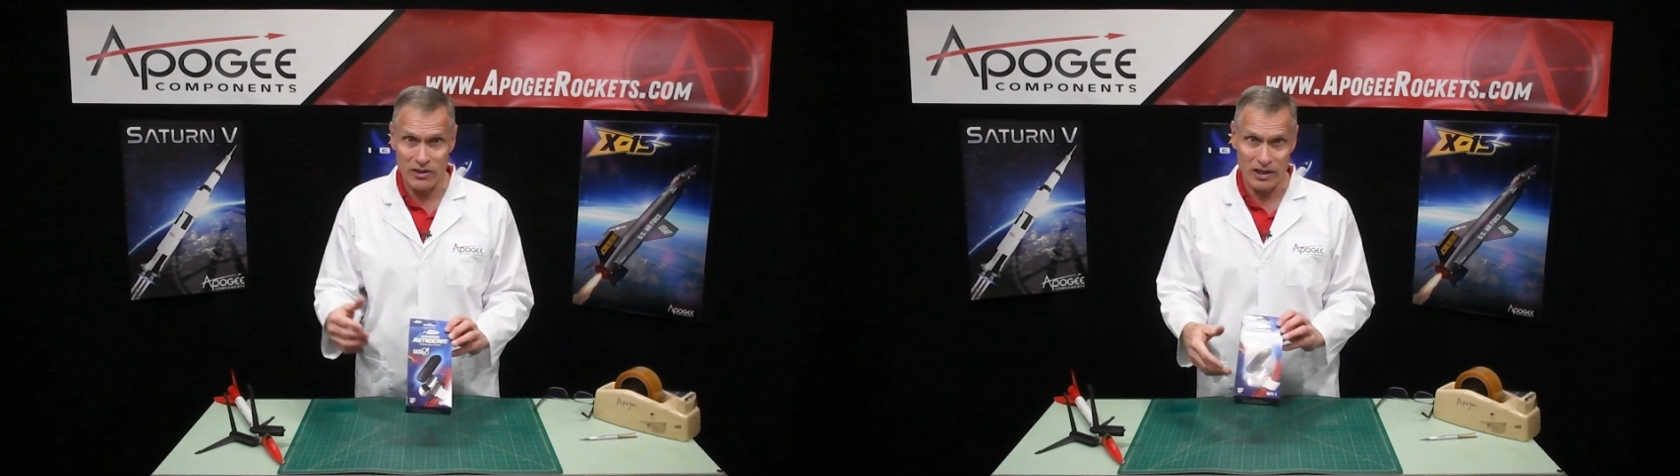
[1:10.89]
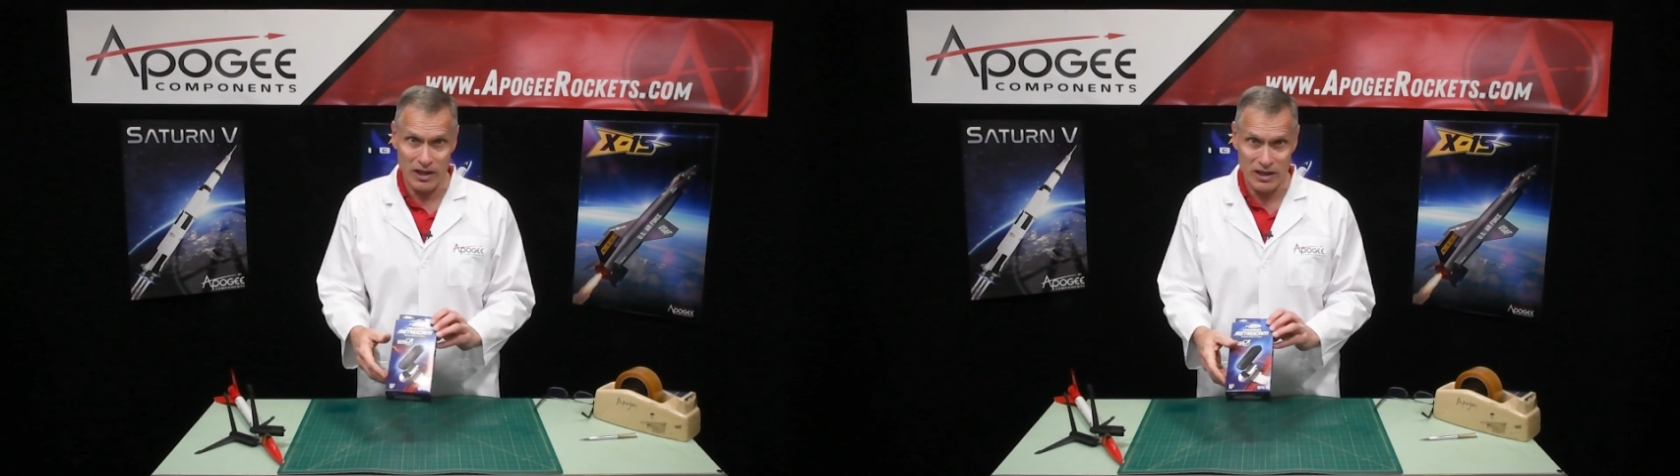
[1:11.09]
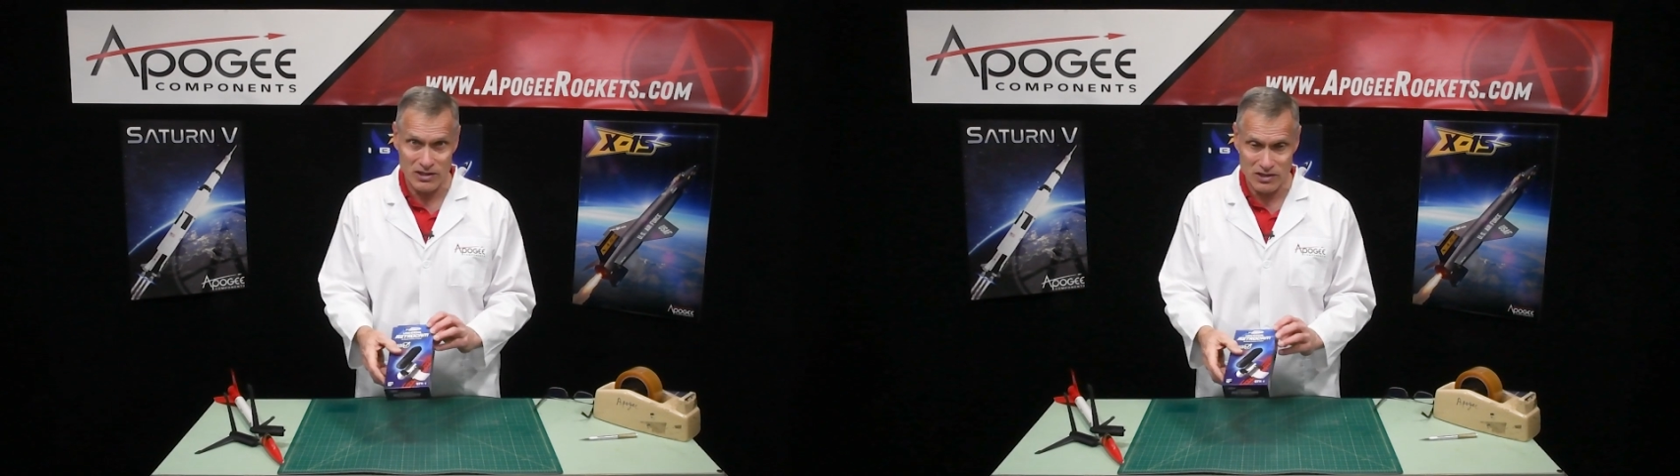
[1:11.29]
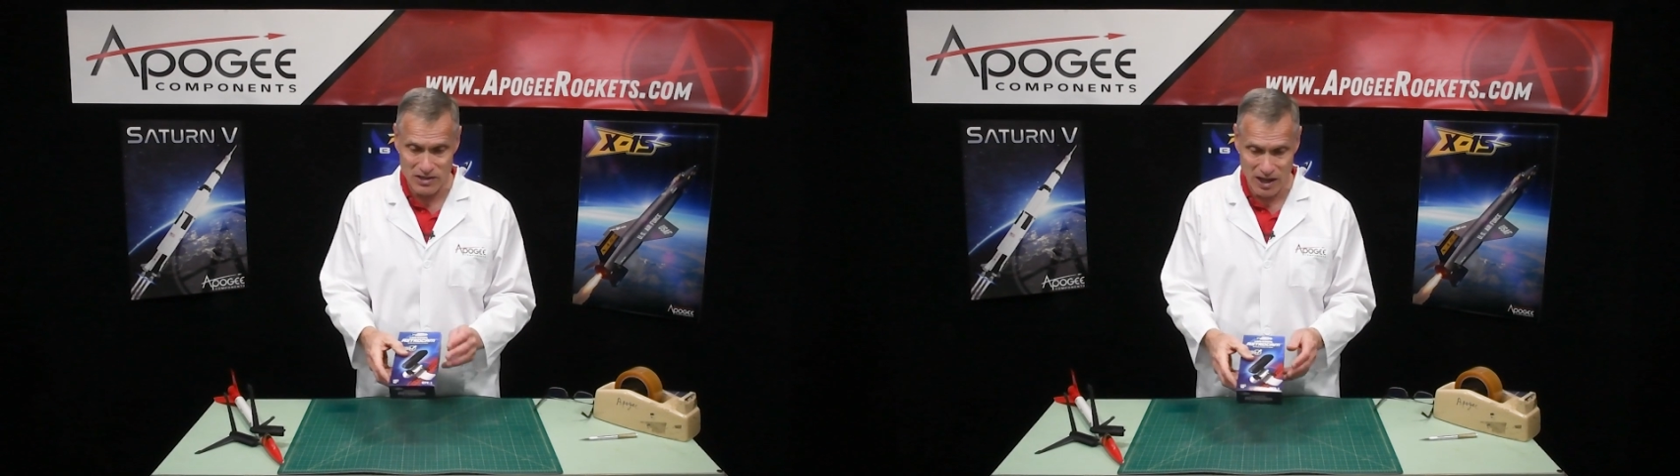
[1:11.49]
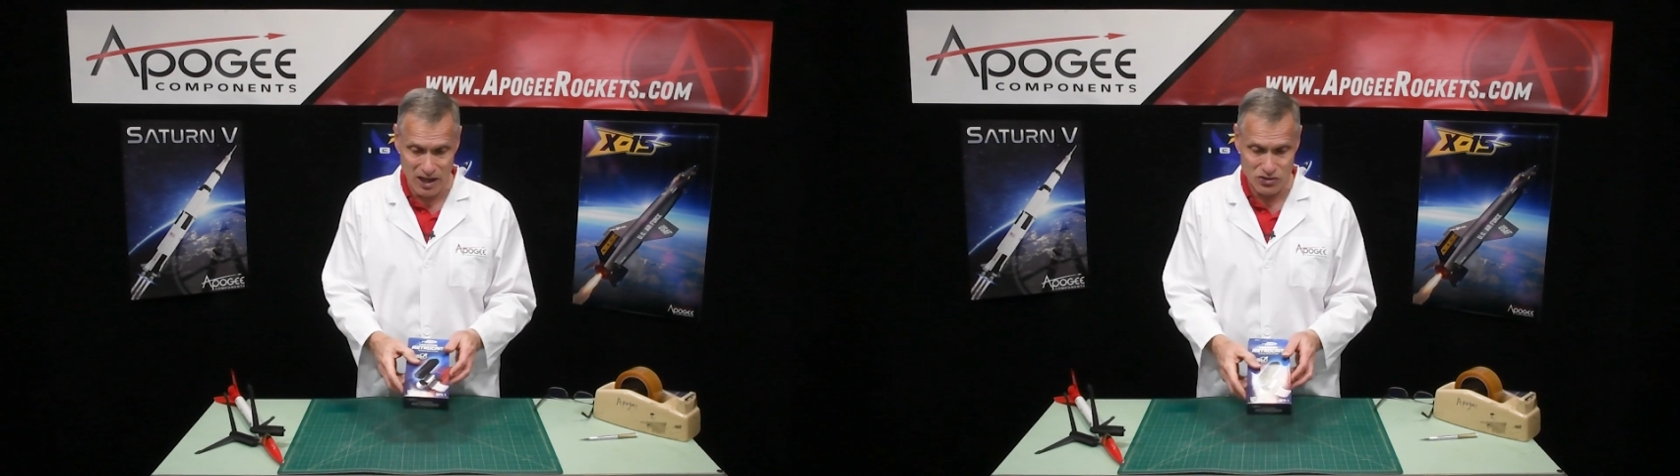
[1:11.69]
the Estes
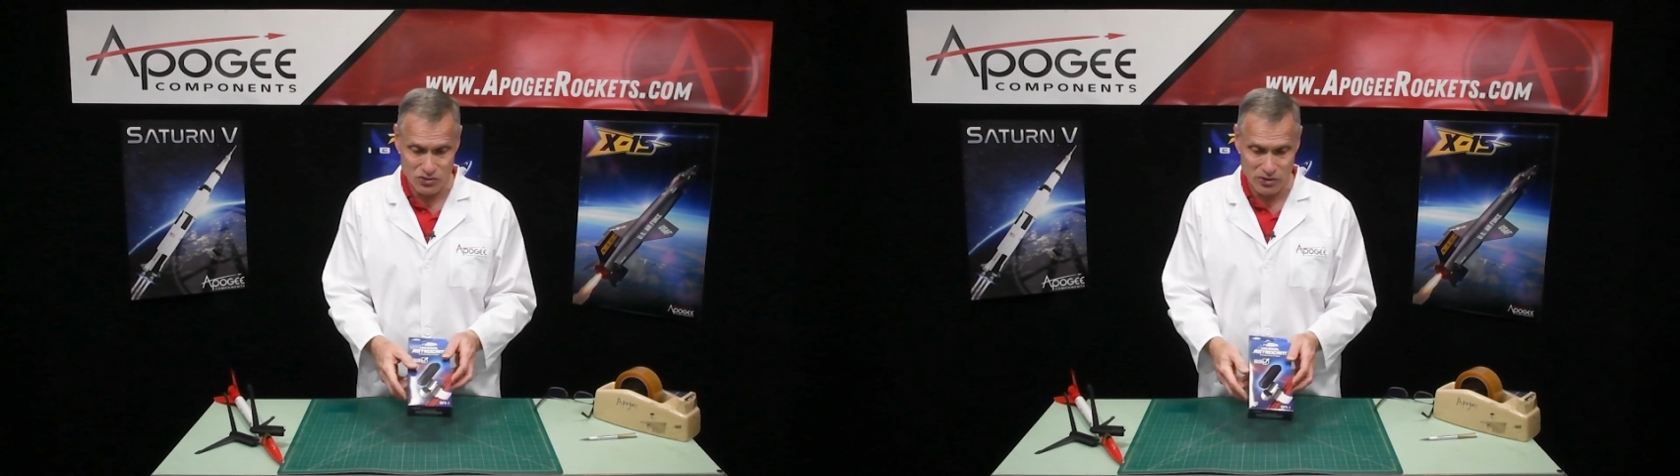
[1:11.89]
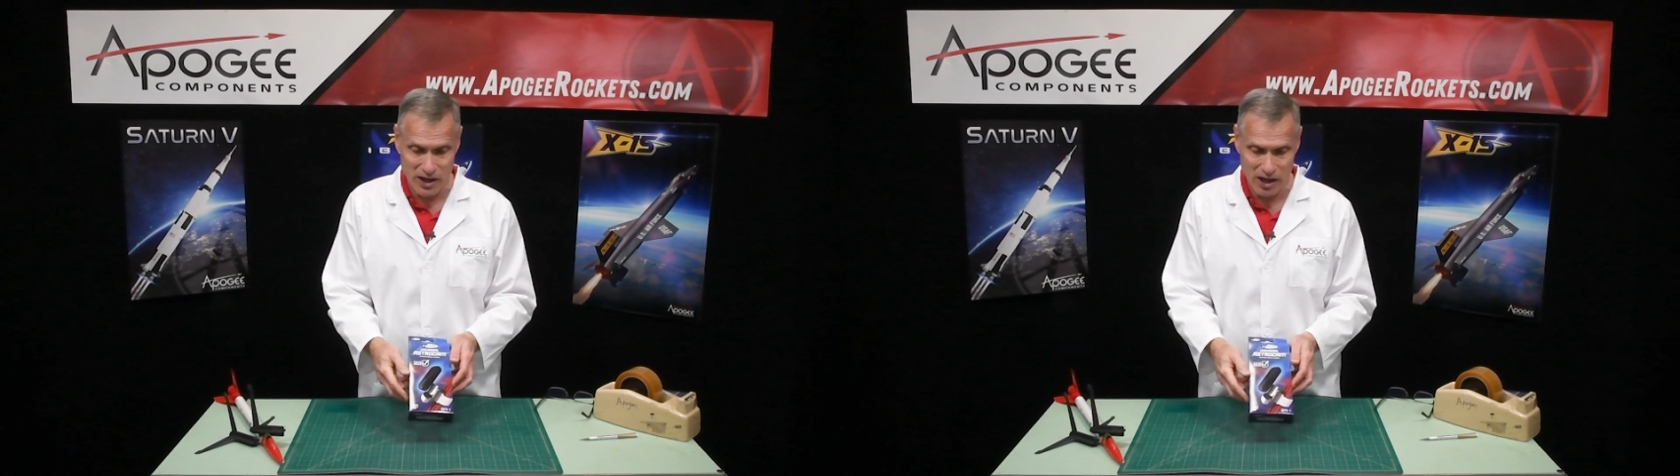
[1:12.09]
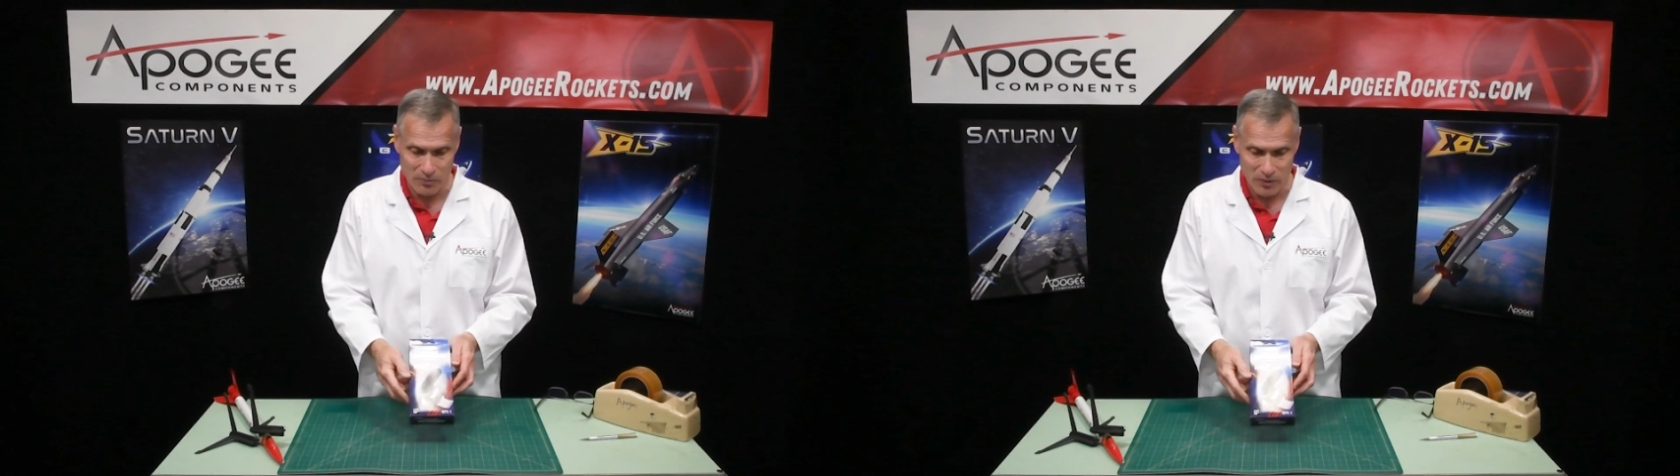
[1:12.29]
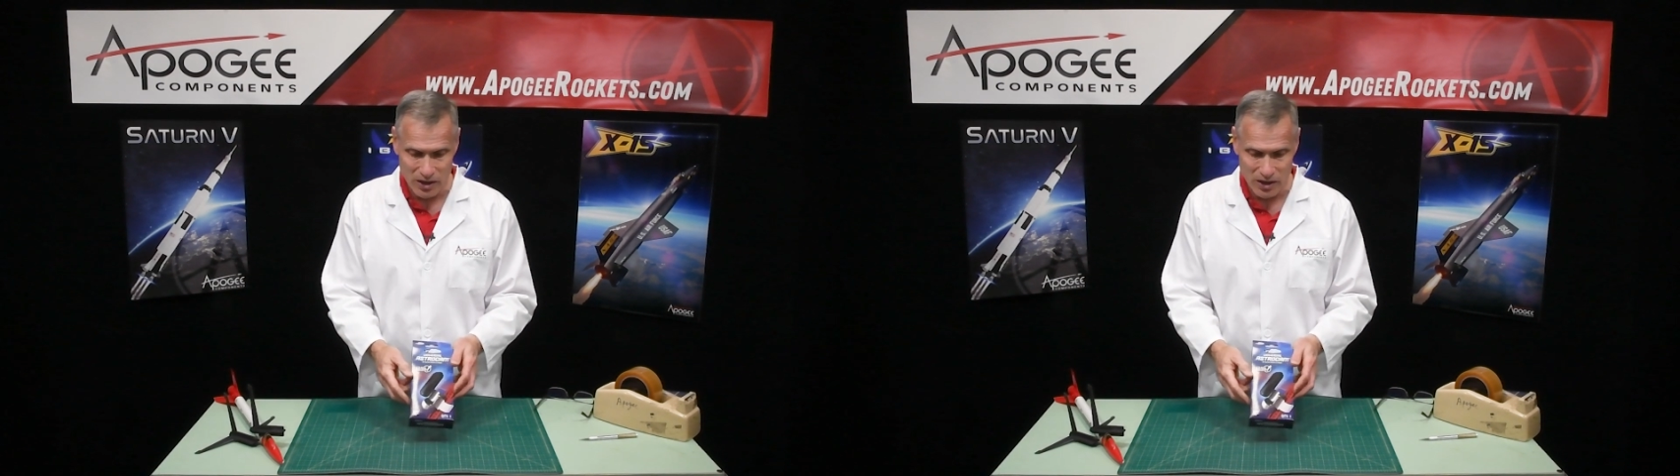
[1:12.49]
AstroCam.